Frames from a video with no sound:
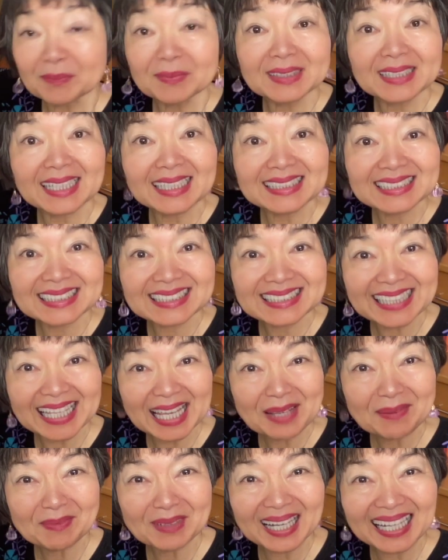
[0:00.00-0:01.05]
The
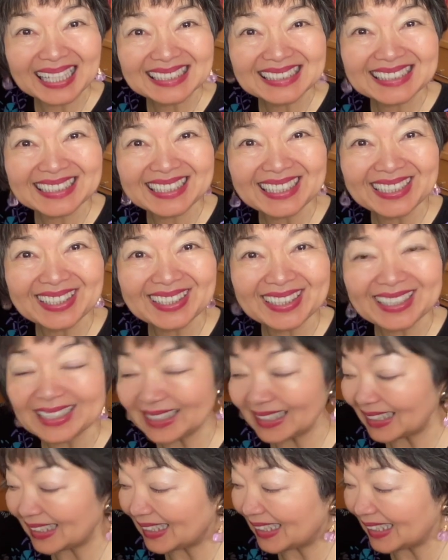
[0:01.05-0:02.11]
same kanji here,
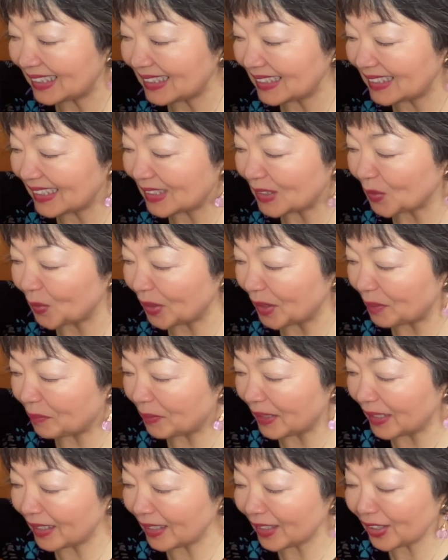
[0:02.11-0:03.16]
this is gonna
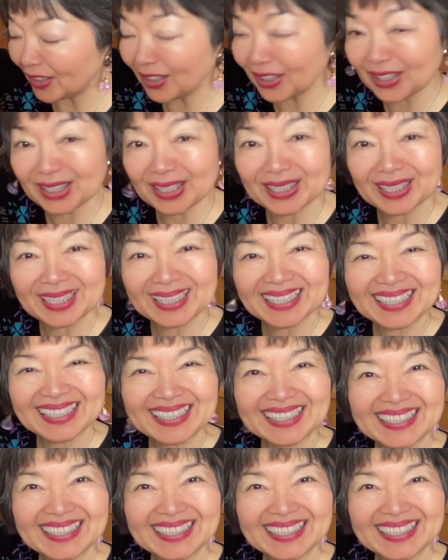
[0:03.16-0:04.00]
be here.